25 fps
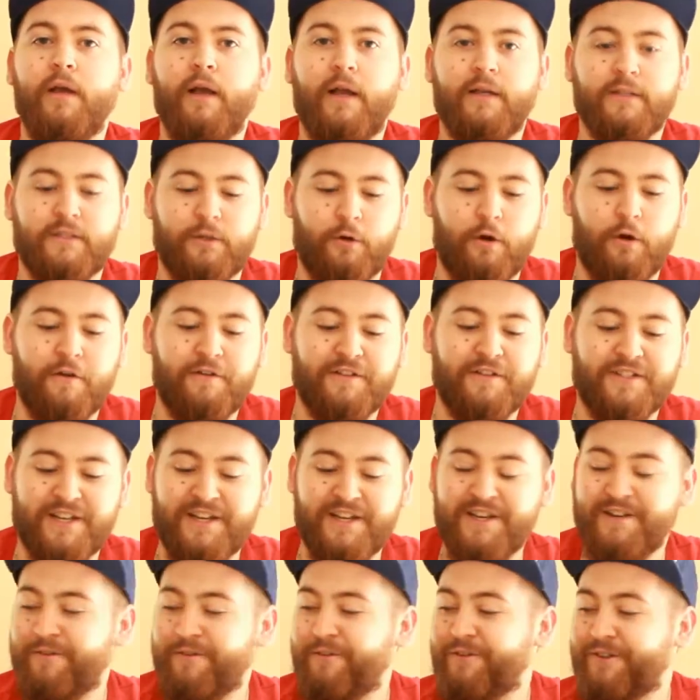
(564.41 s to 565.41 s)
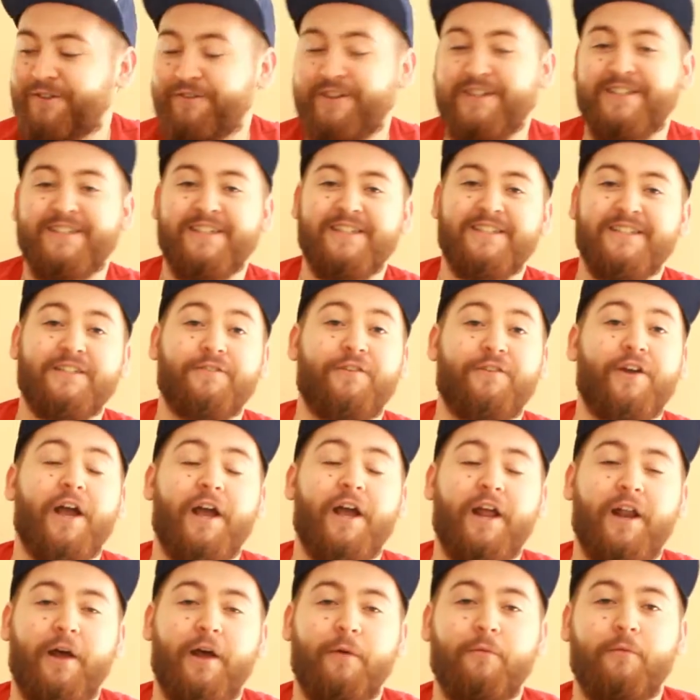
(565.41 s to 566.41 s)
So I've seen all 3 seasons of it,
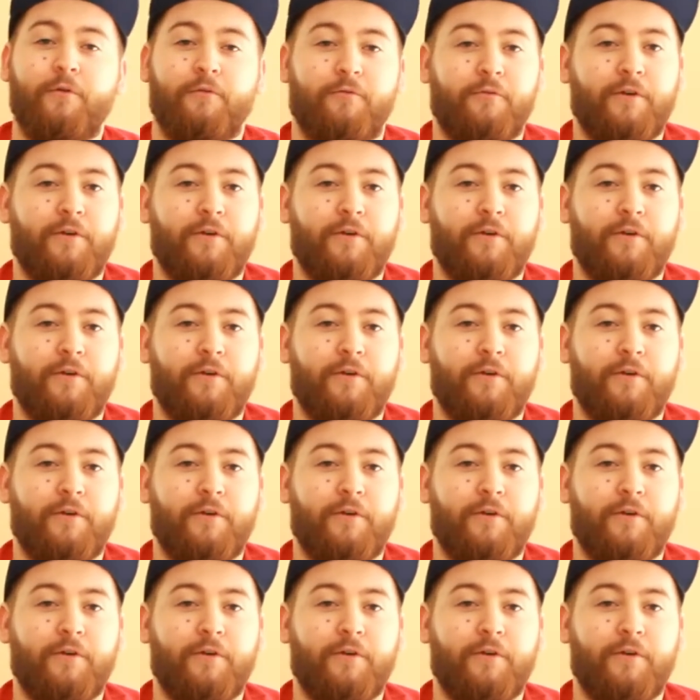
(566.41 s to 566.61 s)
and I'm